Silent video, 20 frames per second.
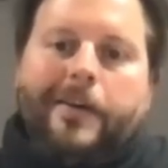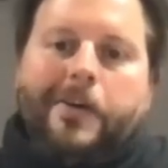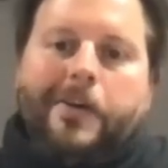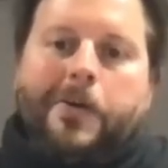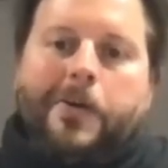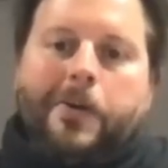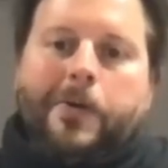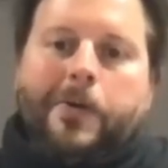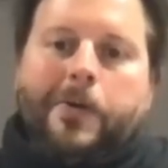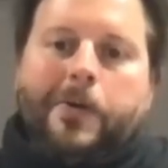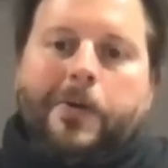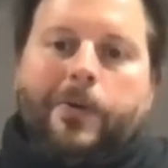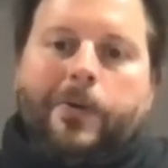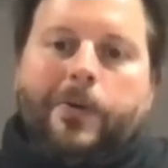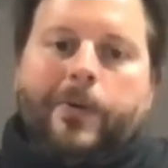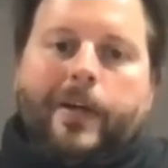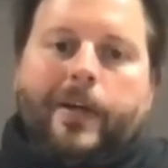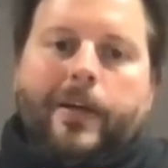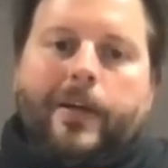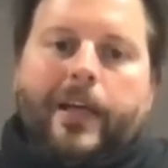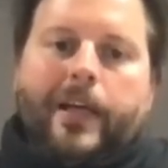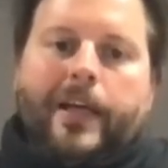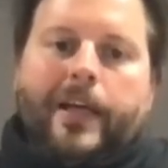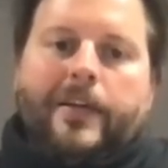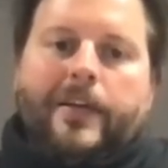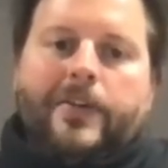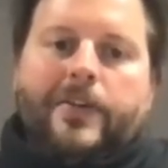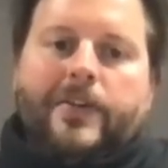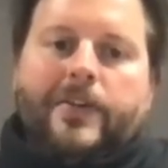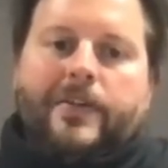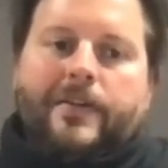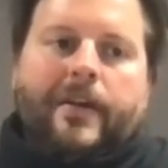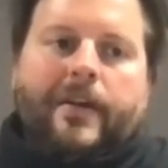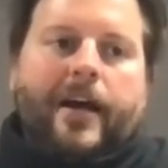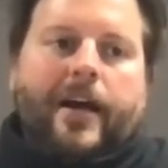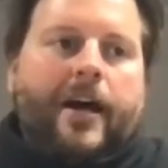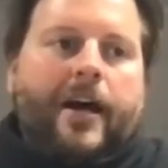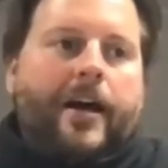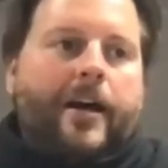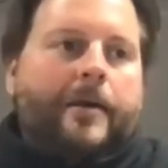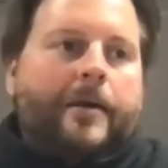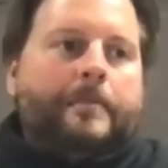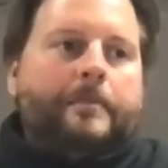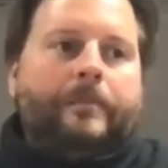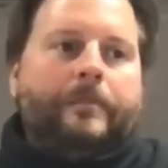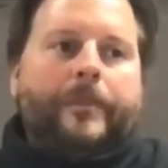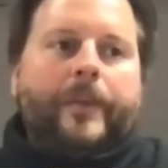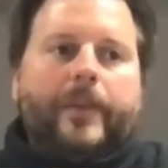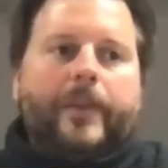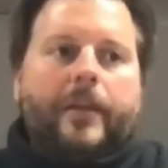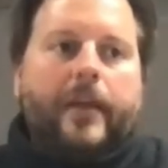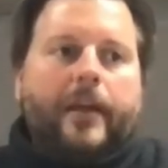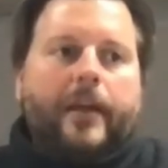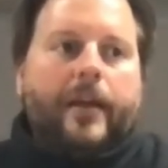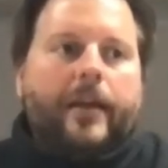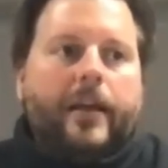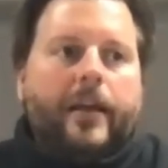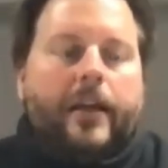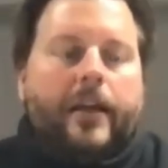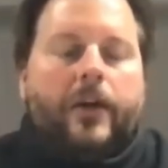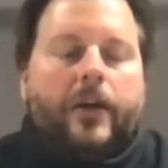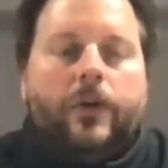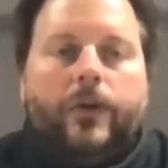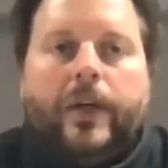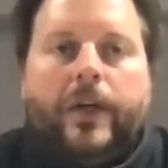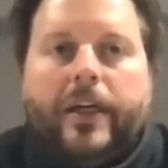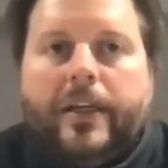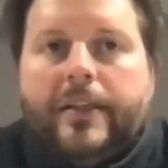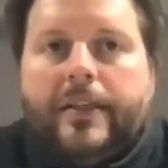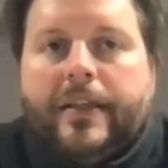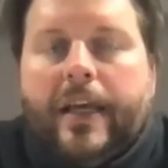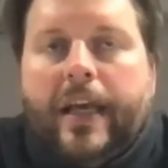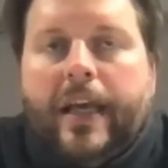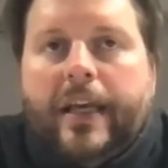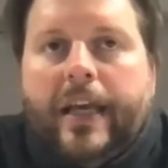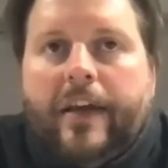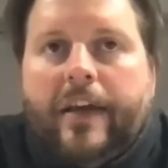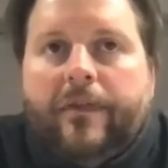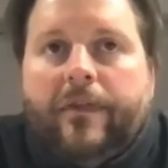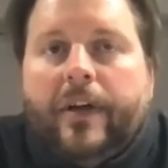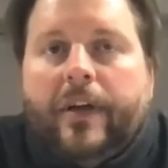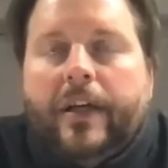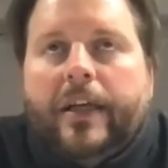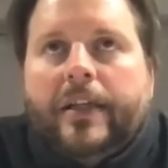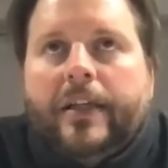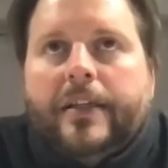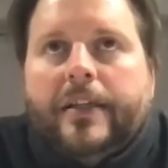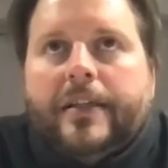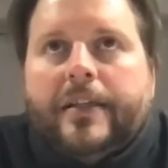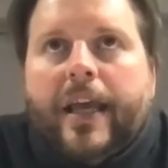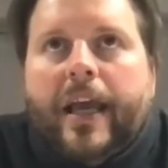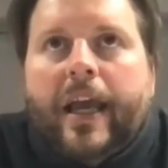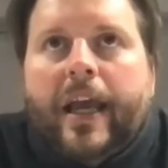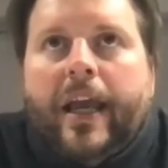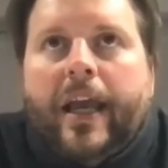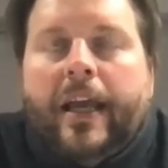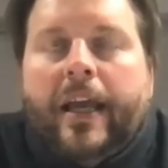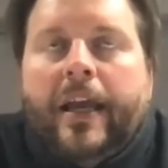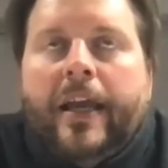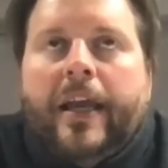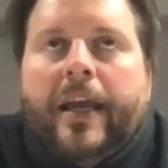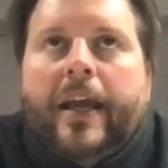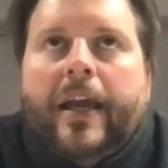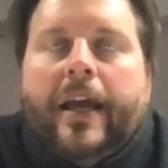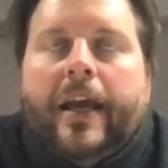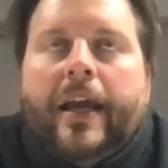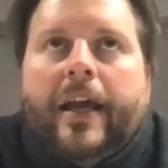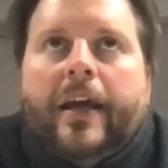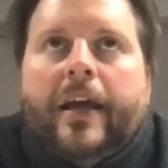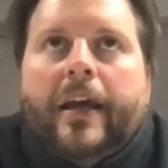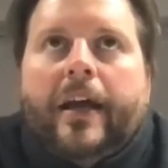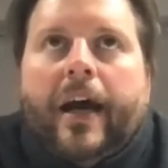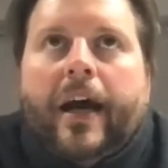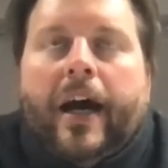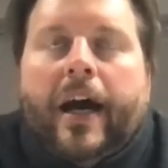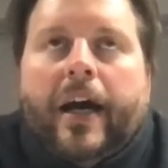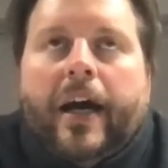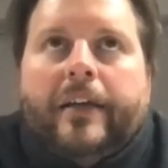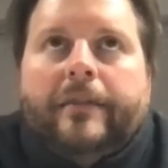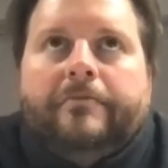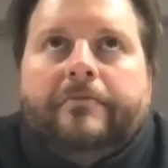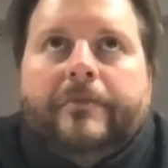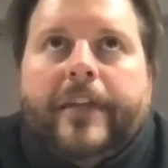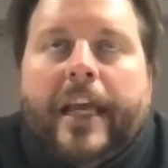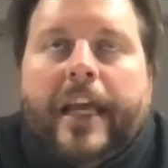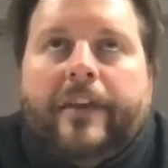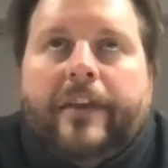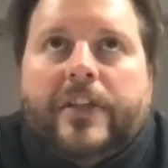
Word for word: who is um, who is a nav- is a uh, Navy